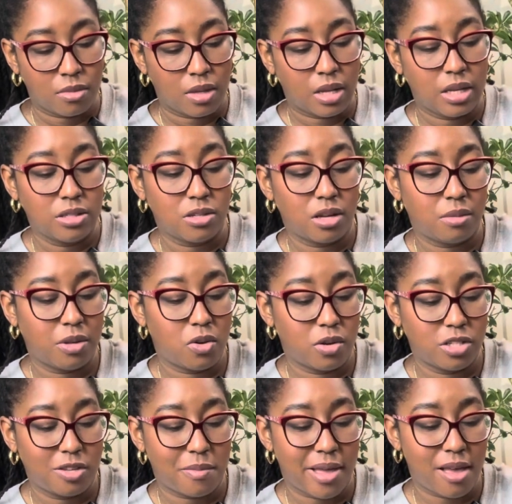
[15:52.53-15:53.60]
He's going to be
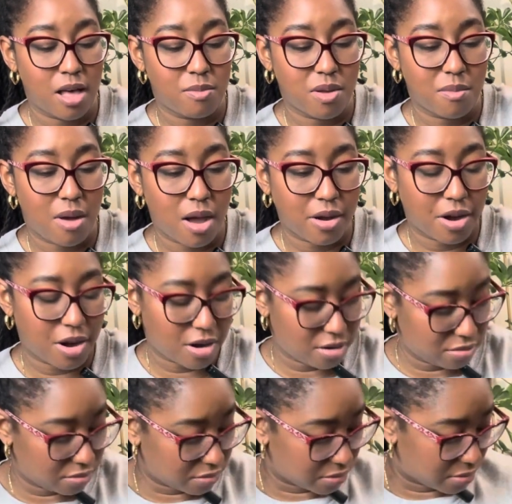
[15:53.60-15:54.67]
going to my alma mater.
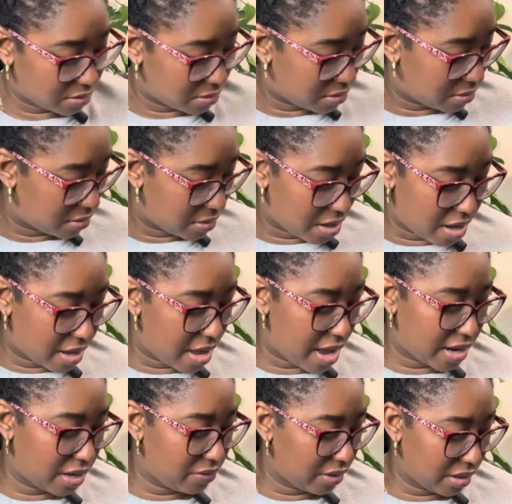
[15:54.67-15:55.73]
I
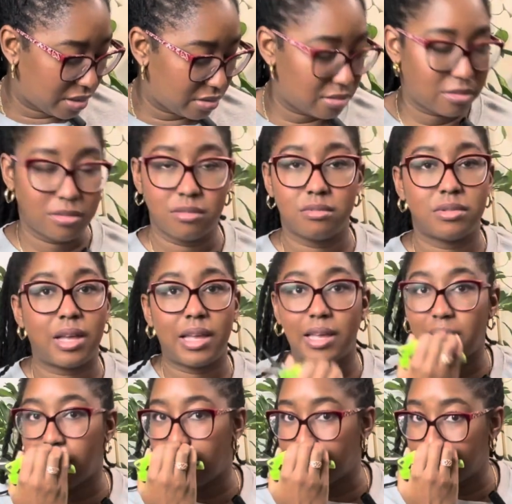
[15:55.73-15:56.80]
can't even.
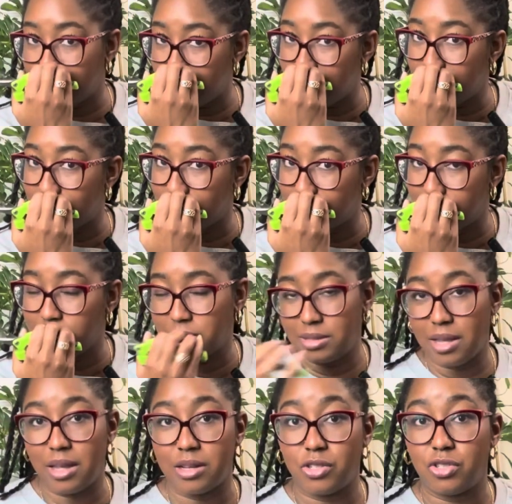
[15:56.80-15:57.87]
That's
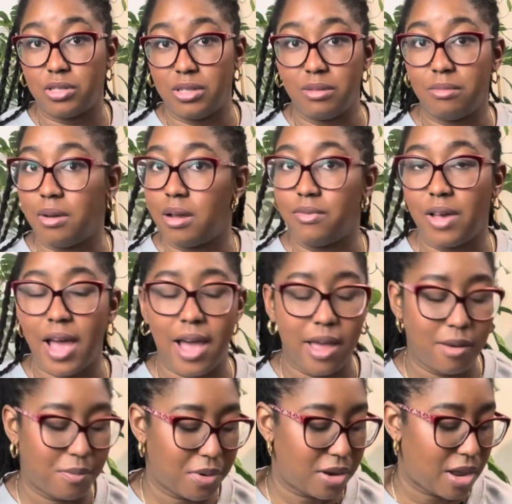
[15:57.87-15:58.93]
like a dream I've
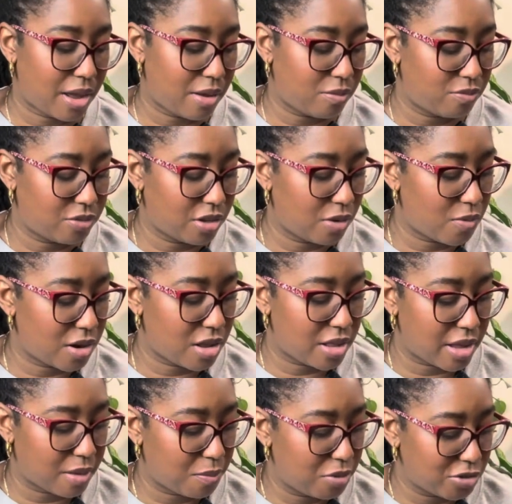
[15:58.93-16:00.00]
had, but I didn't want to
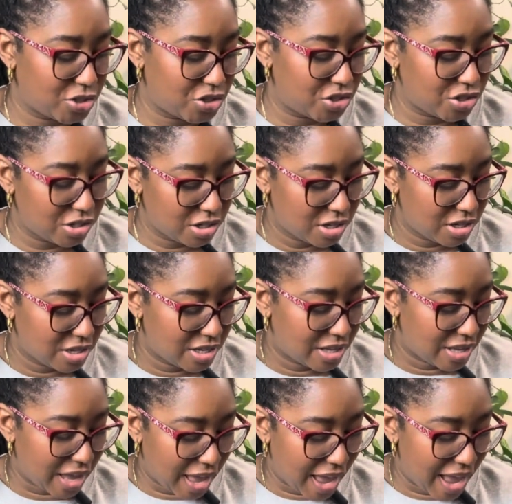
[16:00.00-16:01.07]
like push
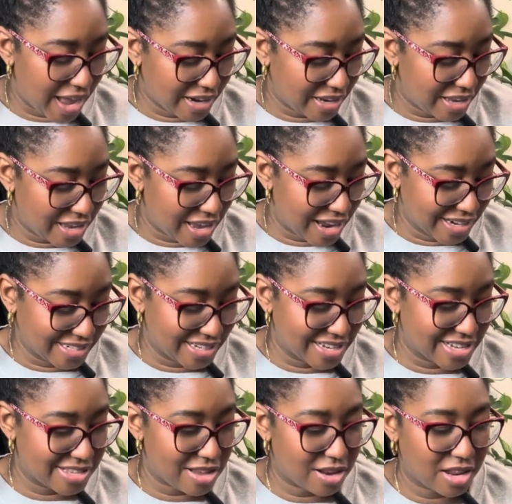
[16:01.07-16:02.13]
any
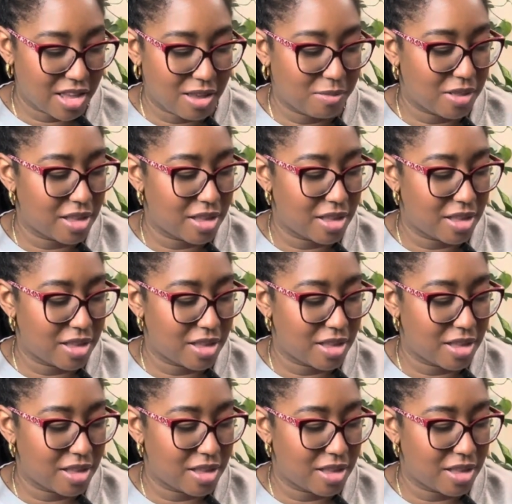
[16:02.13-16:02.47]
ideas on him.